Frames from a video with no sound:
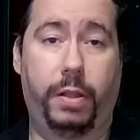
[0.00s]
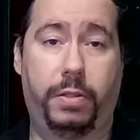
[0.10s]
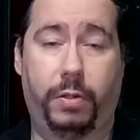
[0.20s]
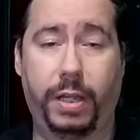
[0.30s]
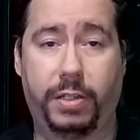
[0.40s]

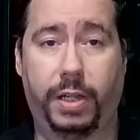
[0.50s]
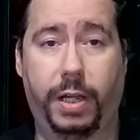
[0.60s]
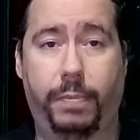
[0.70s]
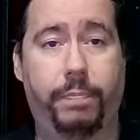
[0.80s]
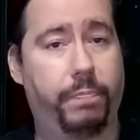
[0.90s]
Until next
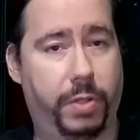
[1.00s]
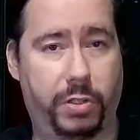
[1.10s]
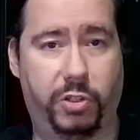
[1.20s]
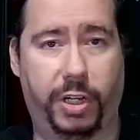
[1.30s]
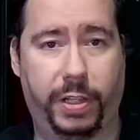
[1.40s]
time, this
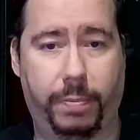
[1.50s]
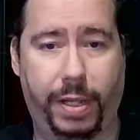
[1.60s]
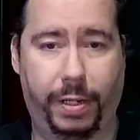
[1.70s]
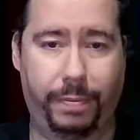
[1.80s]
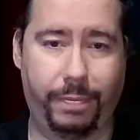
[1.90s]
is Jonathan
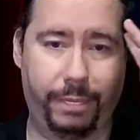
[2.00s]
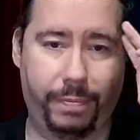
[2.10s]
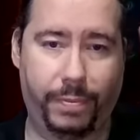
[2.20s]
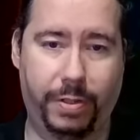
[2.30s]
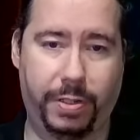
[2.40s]
Bailey,
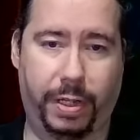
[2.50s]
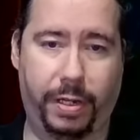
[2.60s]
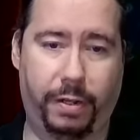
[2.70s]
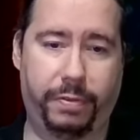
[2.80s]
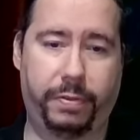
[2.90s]
signing
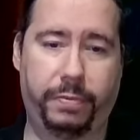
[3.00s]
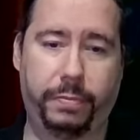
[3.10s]
off.